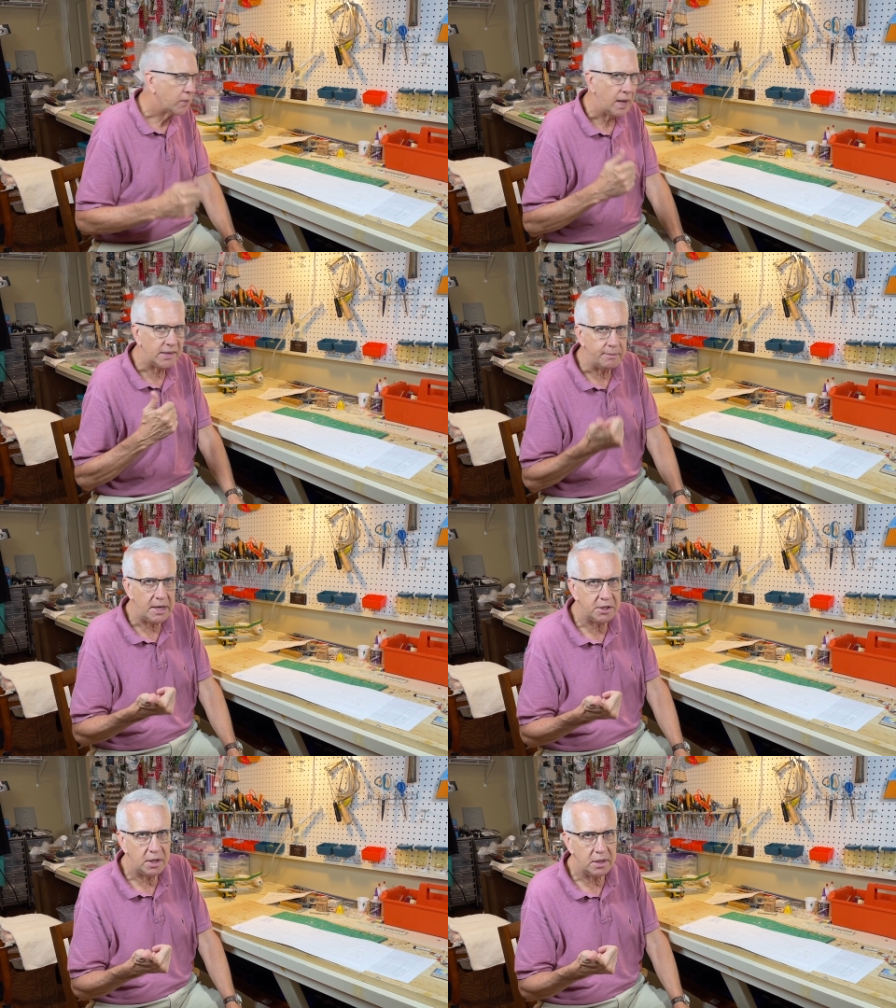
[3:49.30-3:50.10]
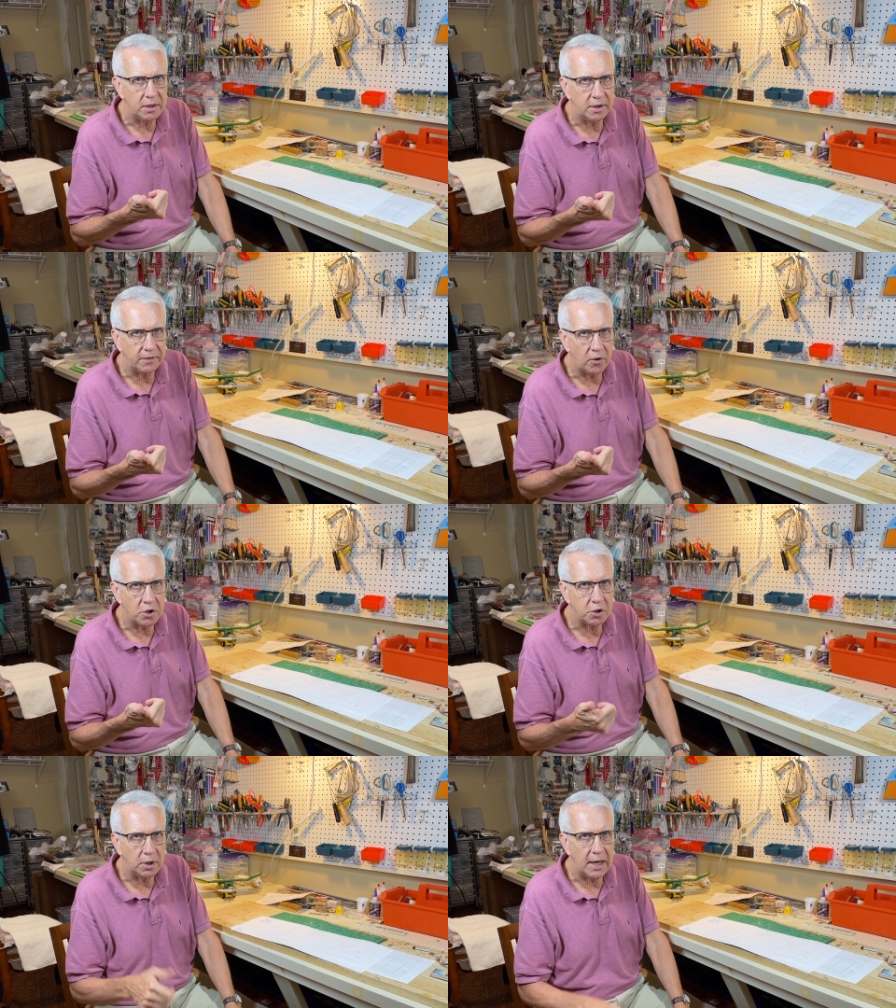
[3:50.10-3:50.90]
As I mentioned, this
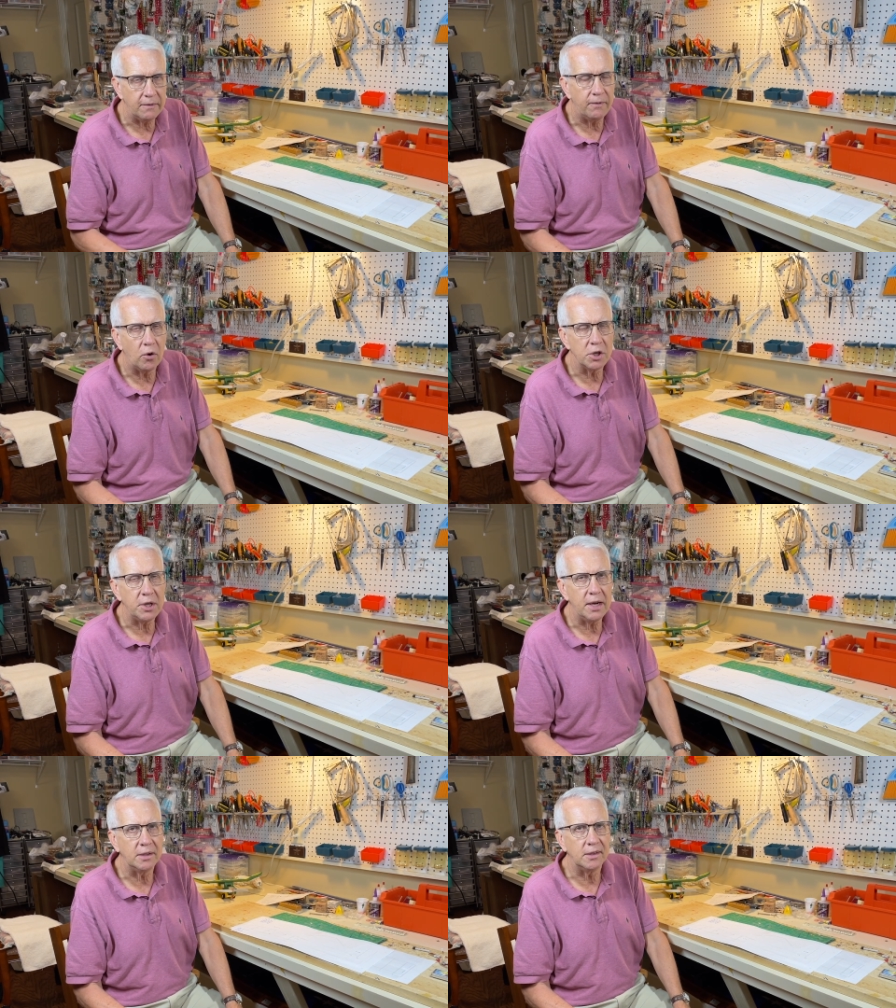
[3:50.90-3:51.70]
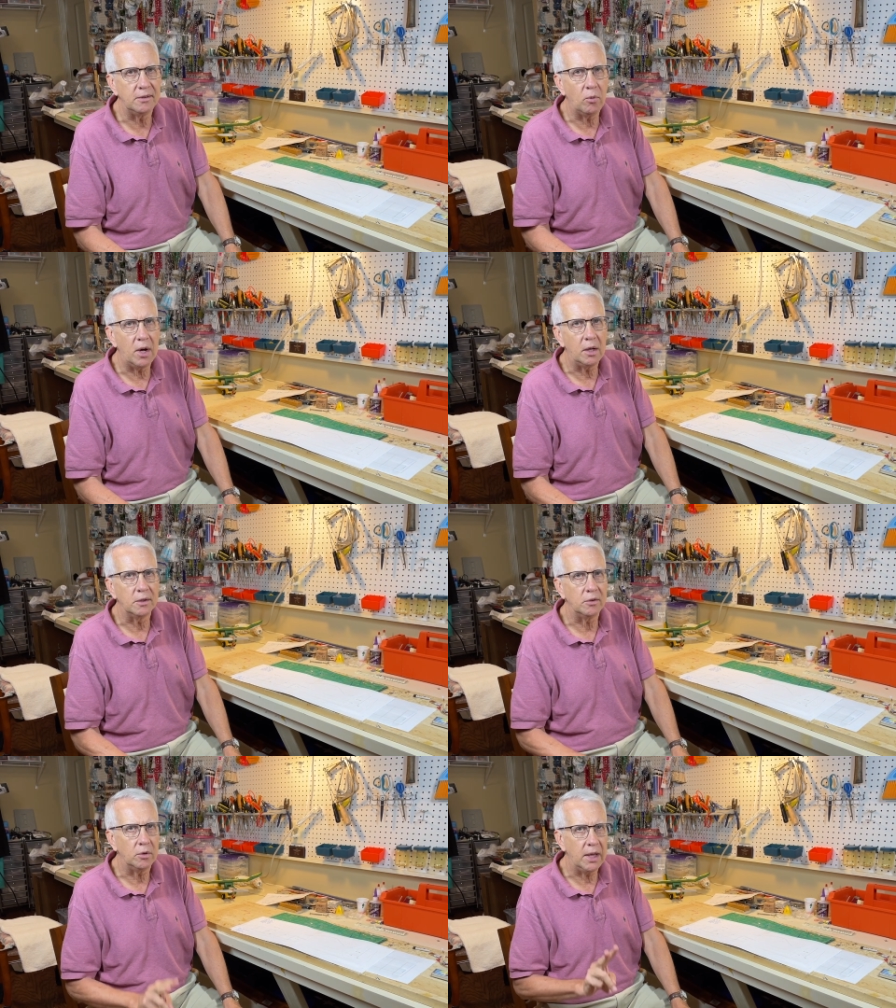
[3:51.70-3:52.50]
version will have four channels as well.
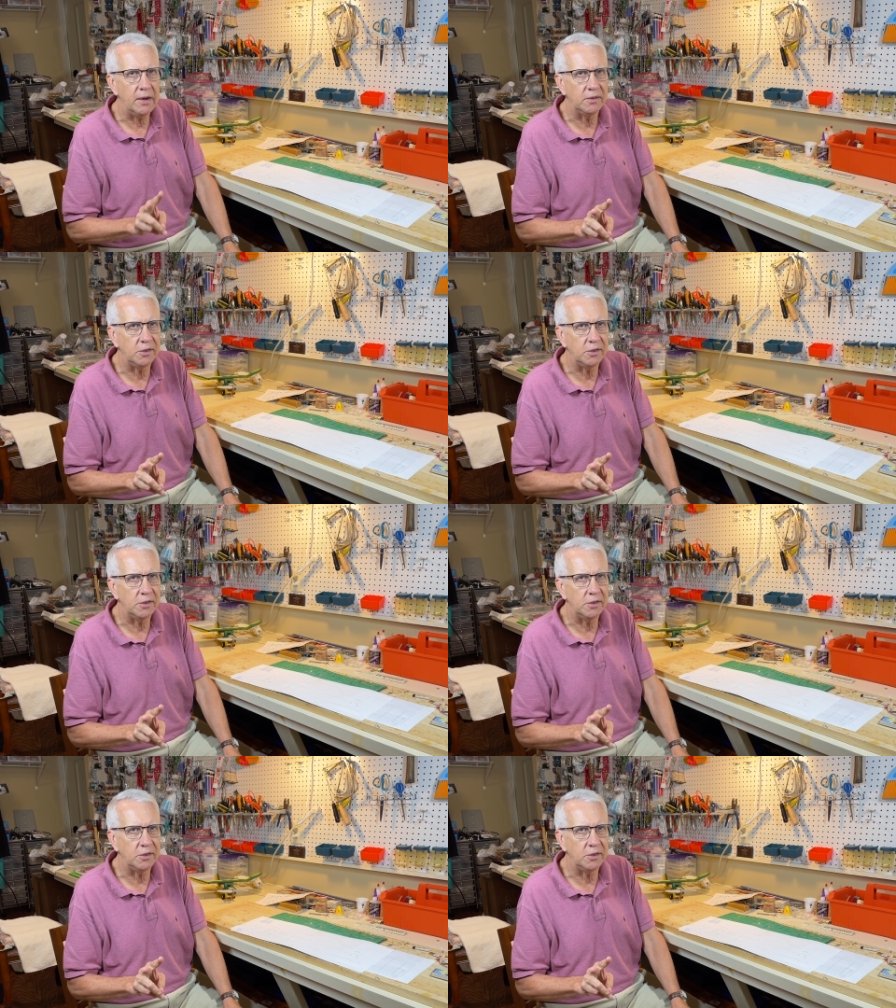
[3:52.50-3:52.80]
So we'll have